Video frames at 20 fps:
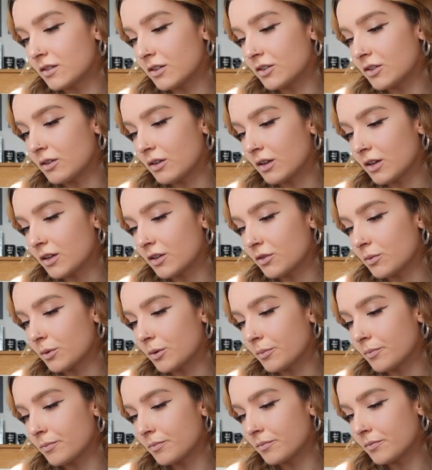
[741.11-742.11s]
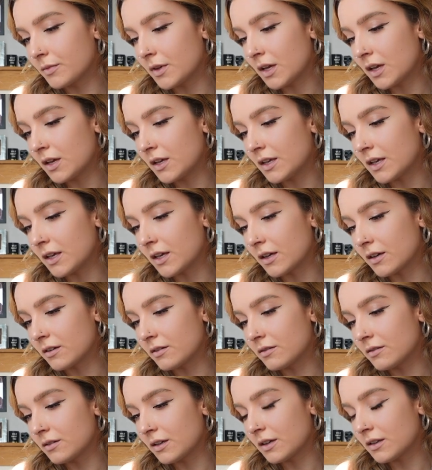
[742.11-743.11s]
I do like this one. Yeah,
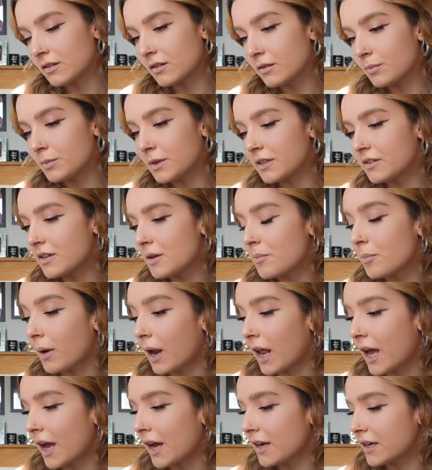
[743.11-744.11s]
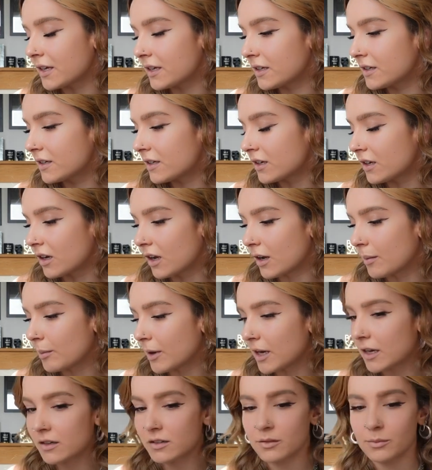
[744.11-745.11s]
explicit black
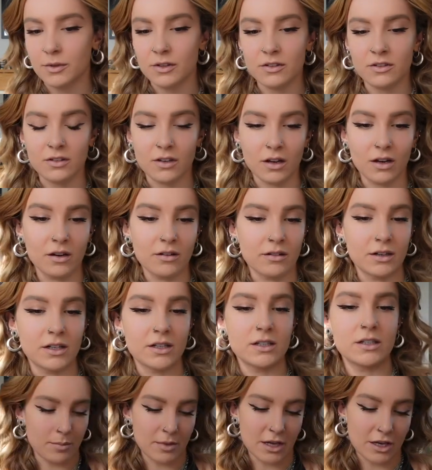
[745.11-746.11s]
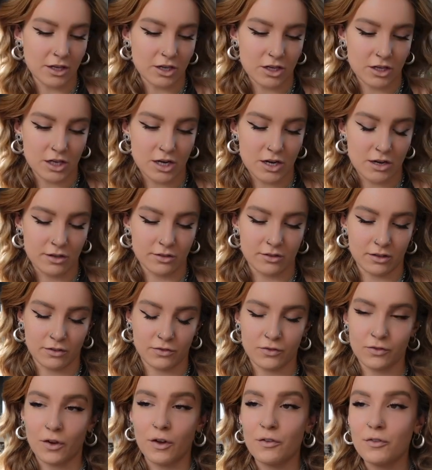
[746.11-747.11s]
climax mascara. I'm then going to use. I've
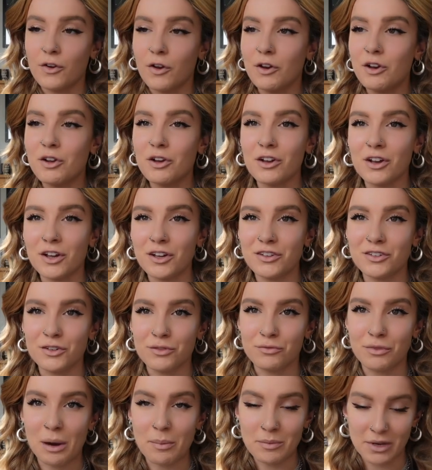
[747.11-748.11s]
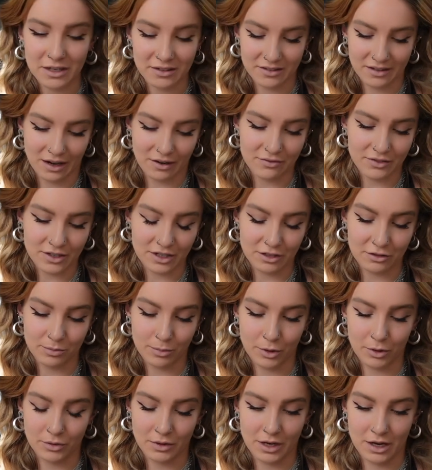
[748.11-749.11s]
only got like sort of remnants left in this
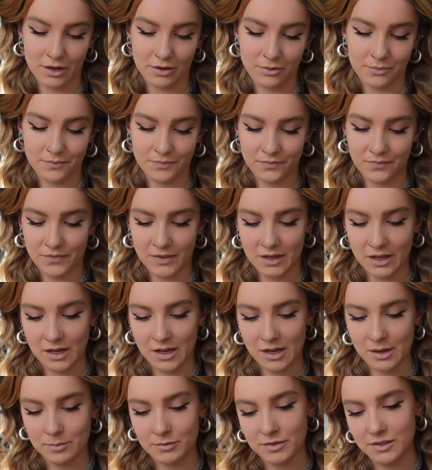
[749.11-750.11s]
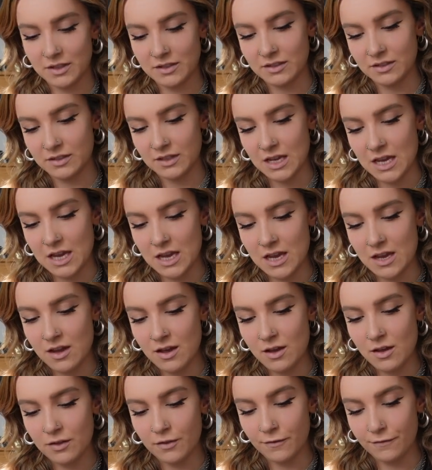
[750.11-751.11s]
bottle now. Um, so this is the
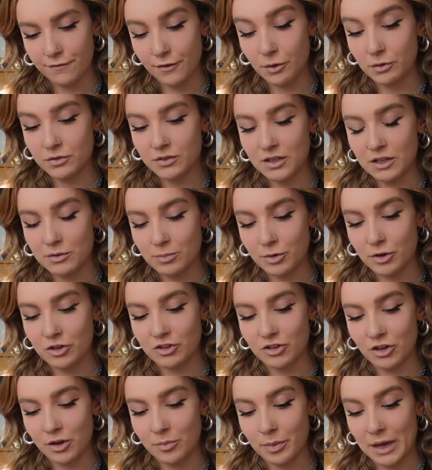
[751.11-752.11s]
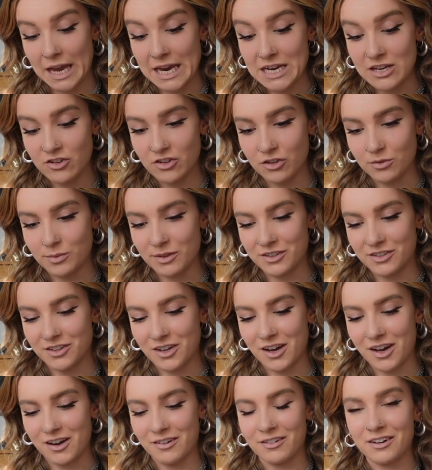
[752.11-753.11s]
the Falsies Push Up Angel
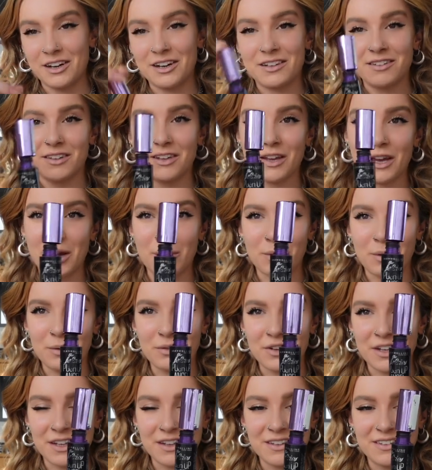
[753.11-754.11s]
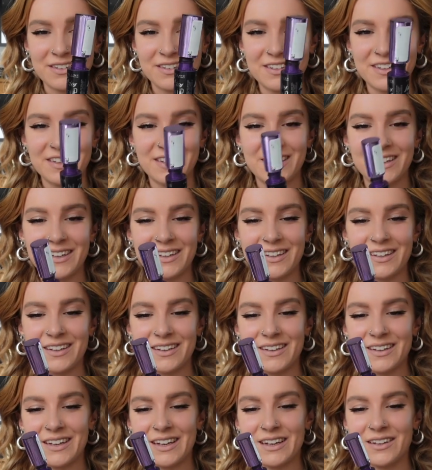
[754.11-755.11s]
Mascara. You see how old it is.
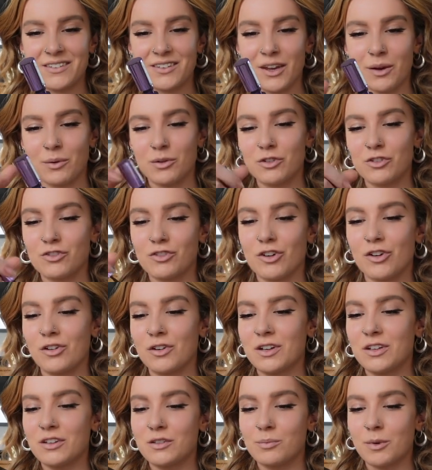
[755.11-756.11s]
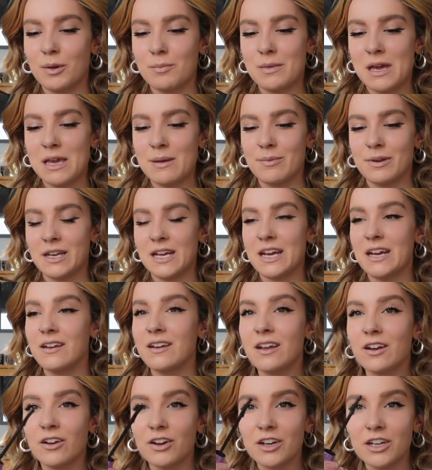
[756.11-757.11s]
It is going strong. This is by Maybelline
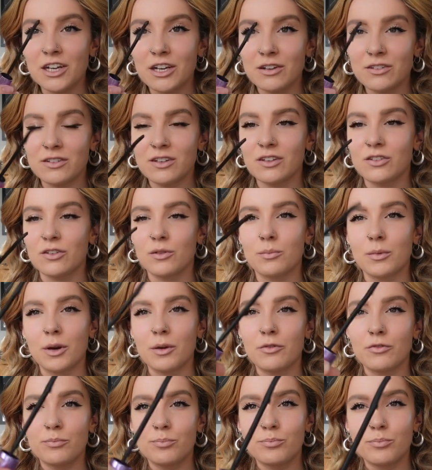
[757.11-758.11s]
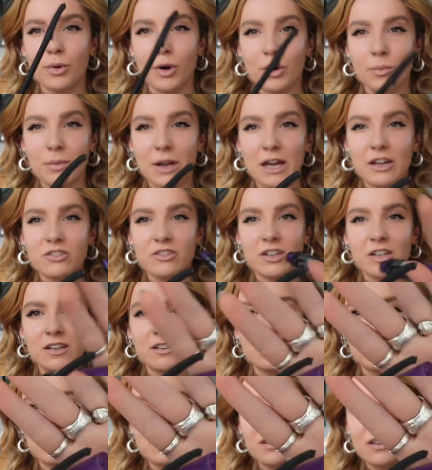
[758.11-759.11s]
and I use this on my bottom
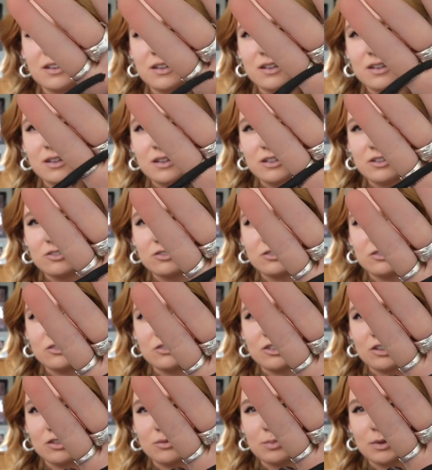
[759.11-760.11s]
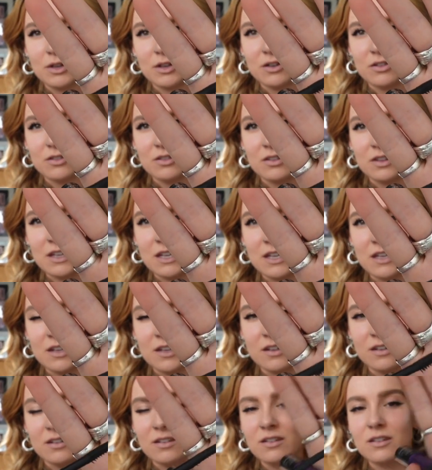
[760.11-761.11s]
lashes just because of the
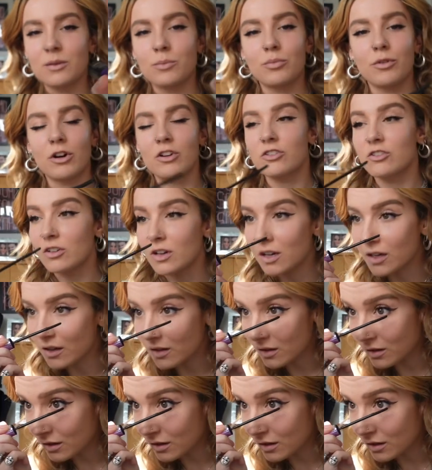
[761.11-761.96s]
uh, the brush on it.